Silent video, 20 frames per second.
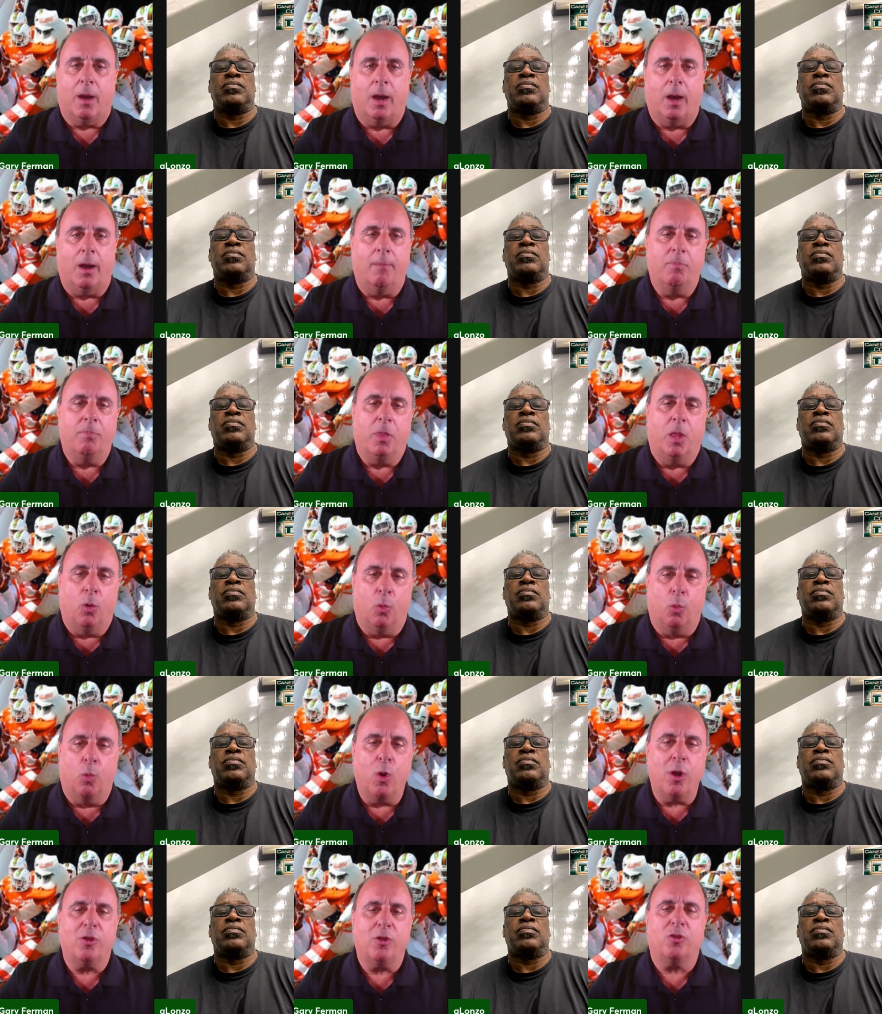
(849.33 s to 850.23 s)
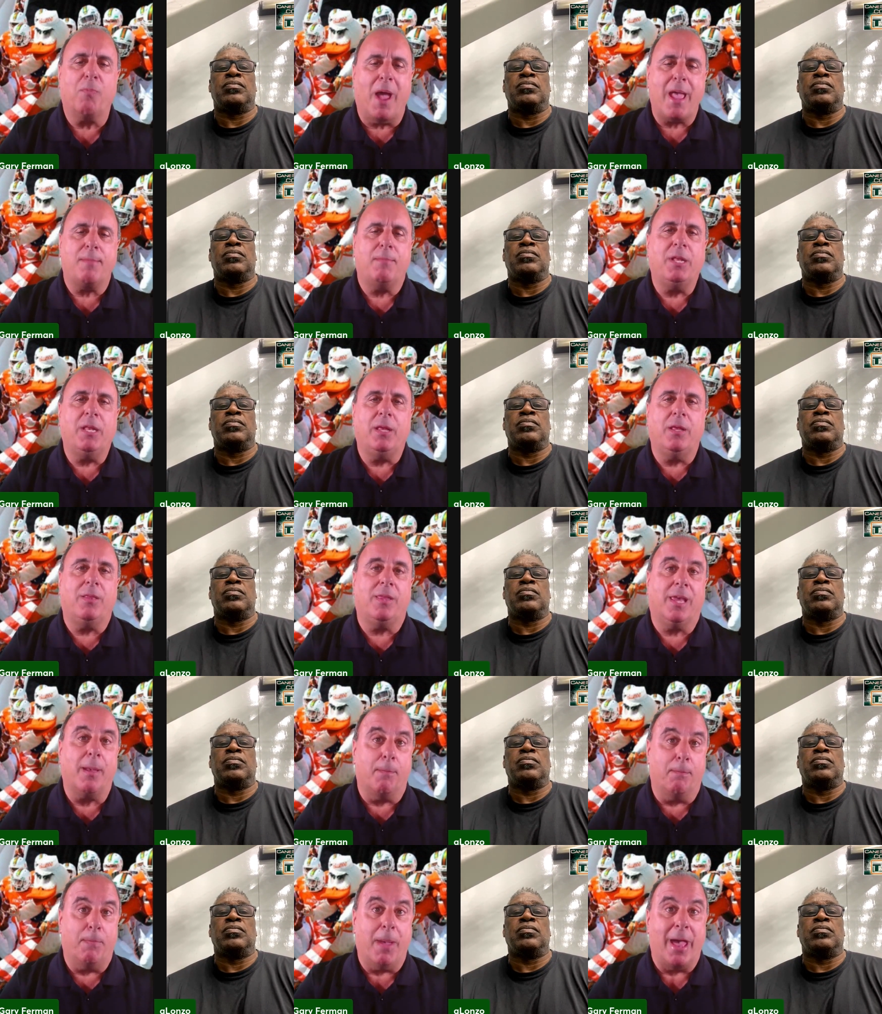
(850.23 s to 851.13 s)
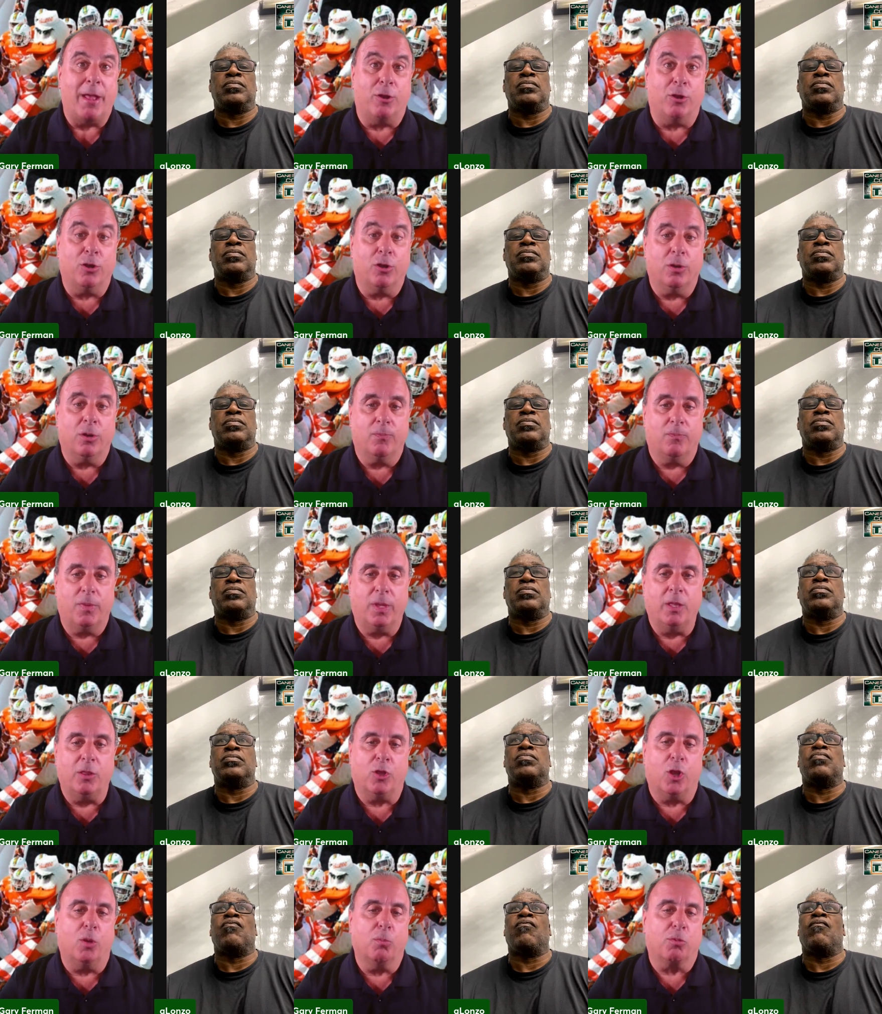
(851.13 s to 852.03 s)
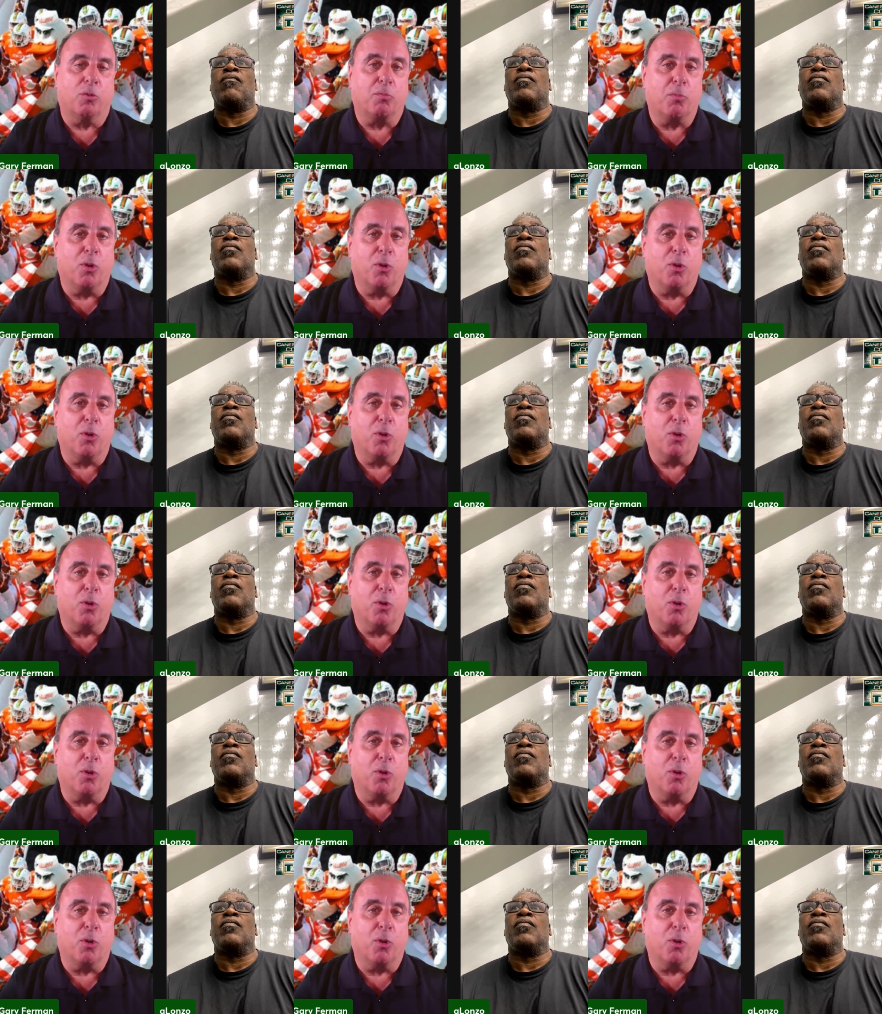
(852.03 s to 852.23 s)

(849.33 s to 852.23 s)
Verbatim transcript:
Speaker 1: Um, where does Miami need to get better in terms of